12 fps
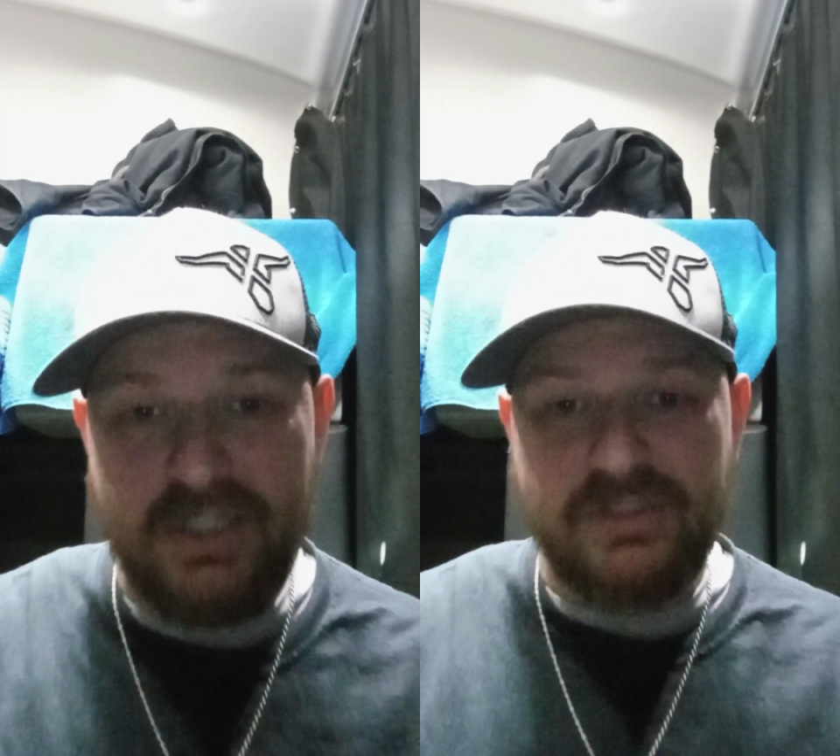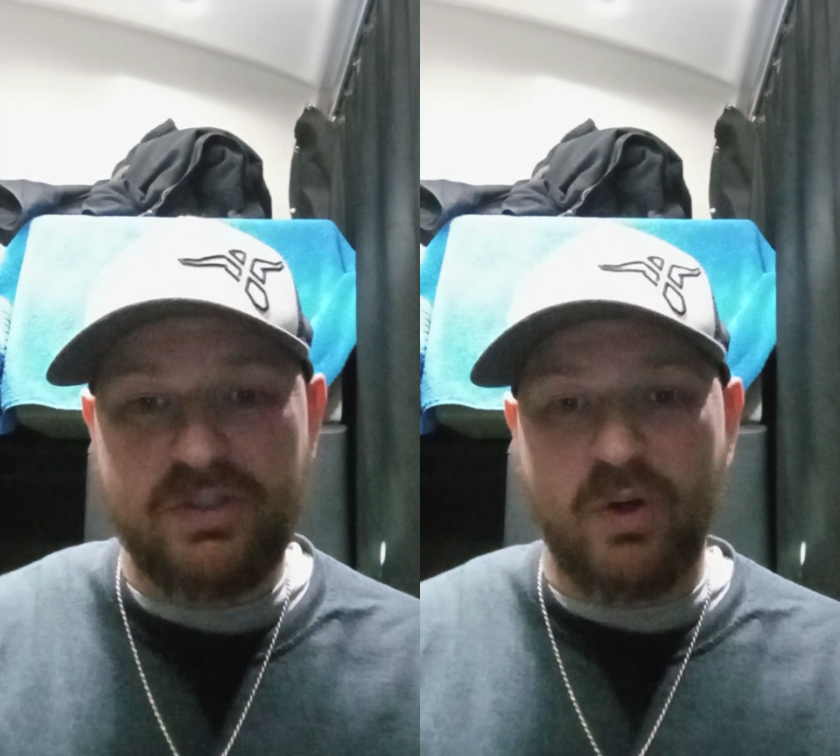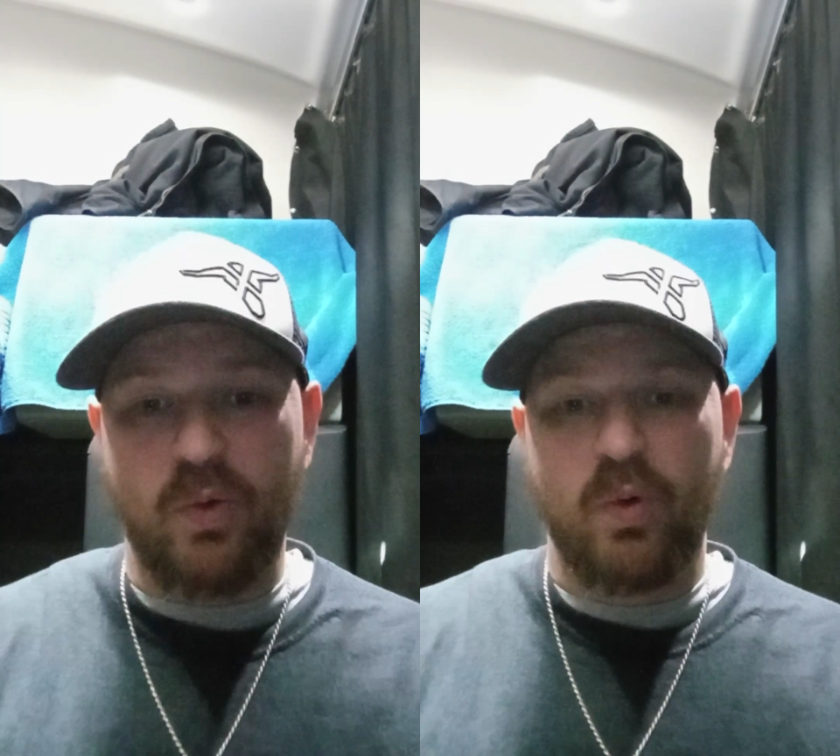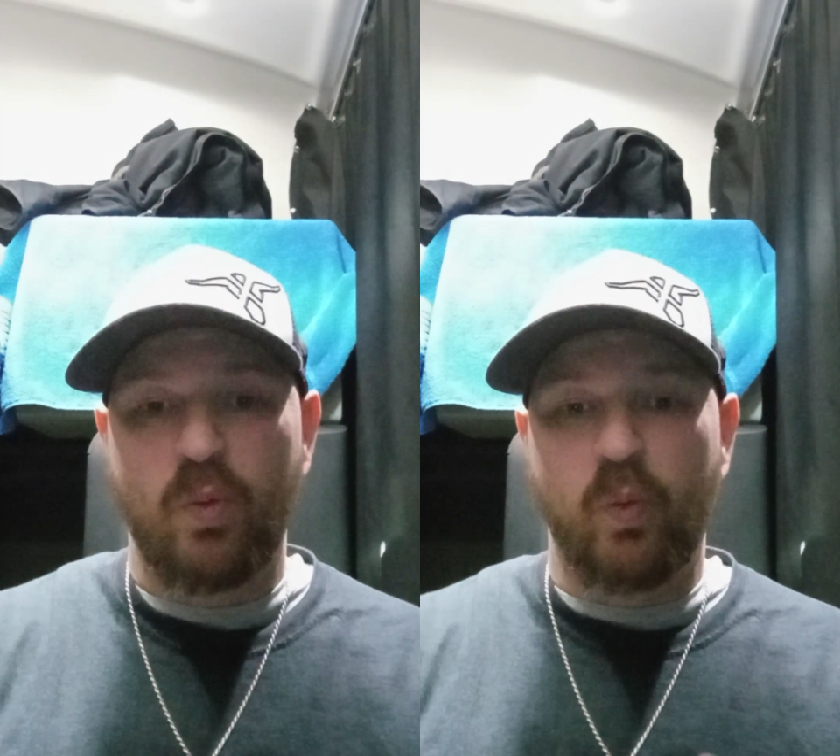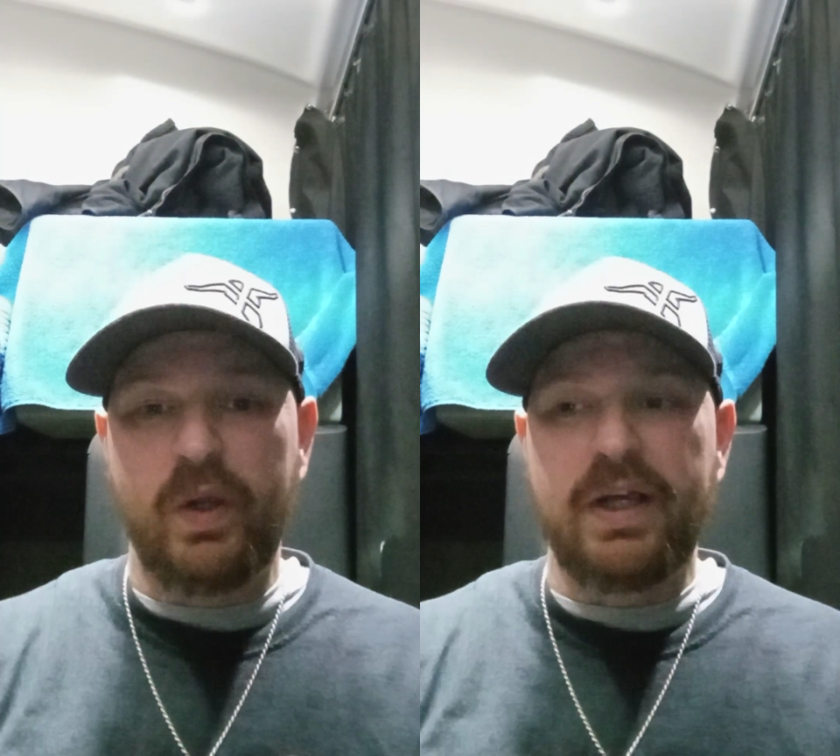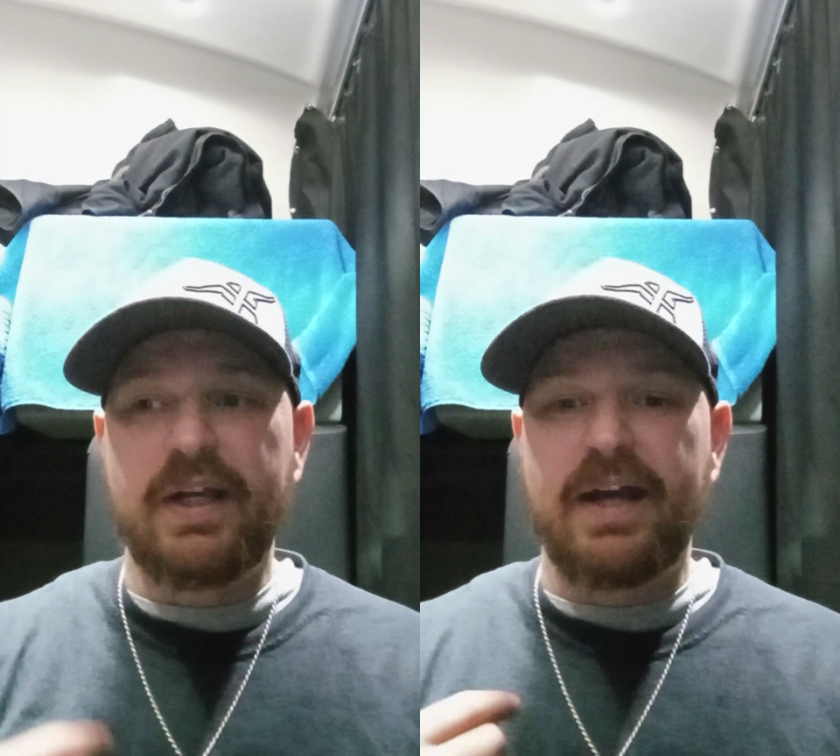So
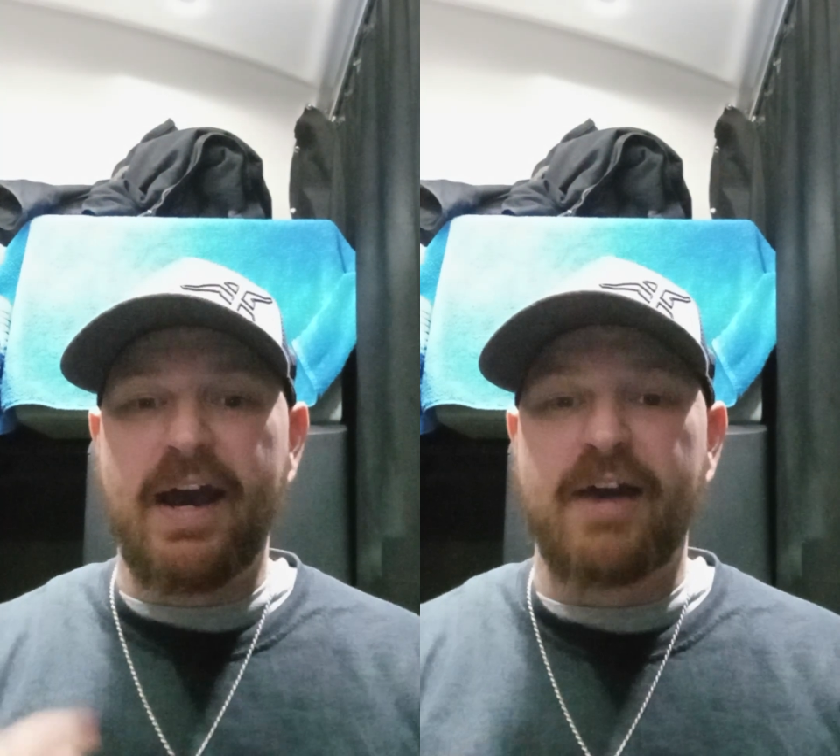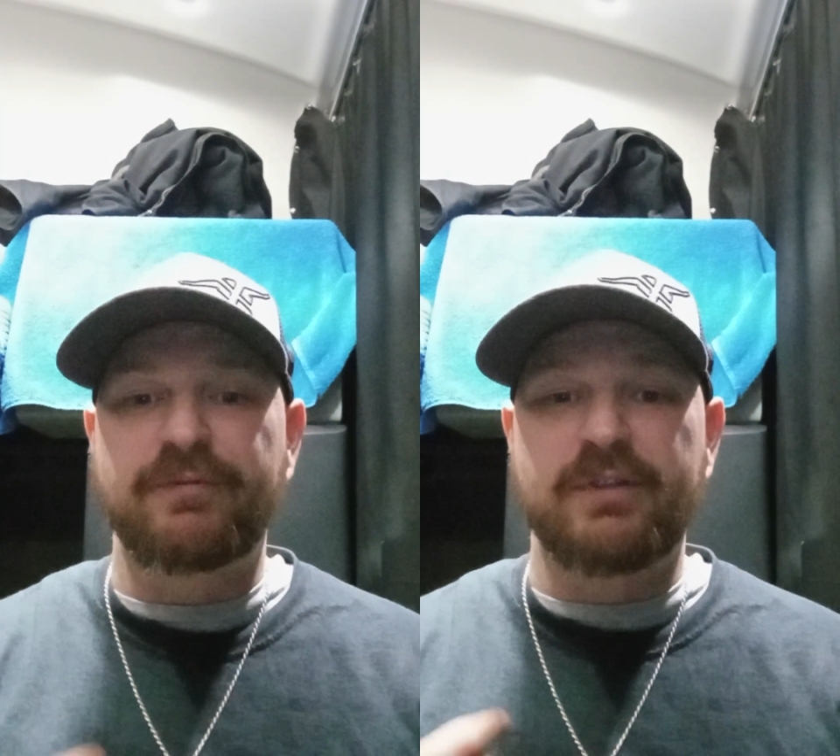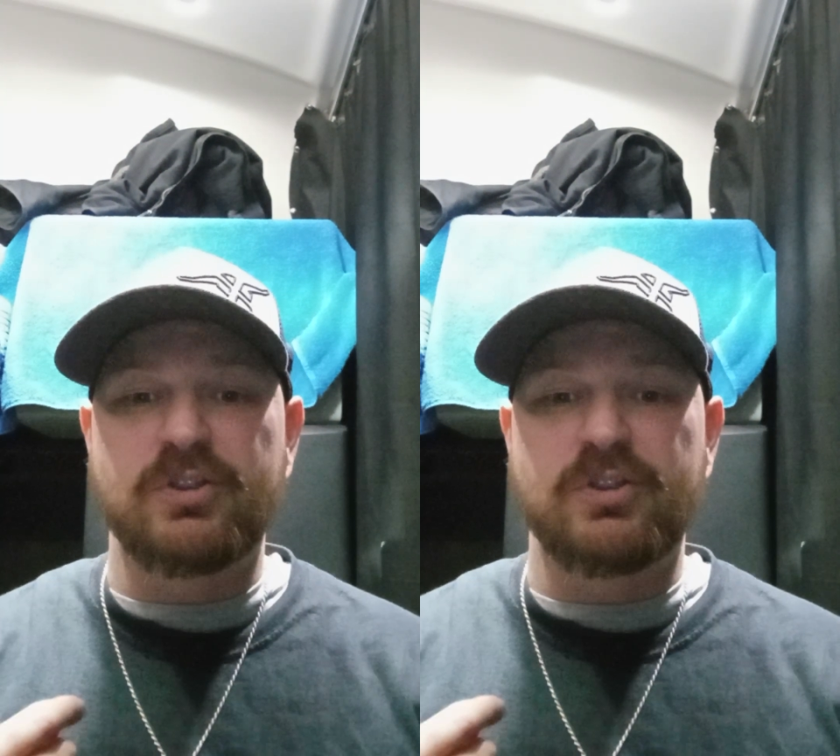we have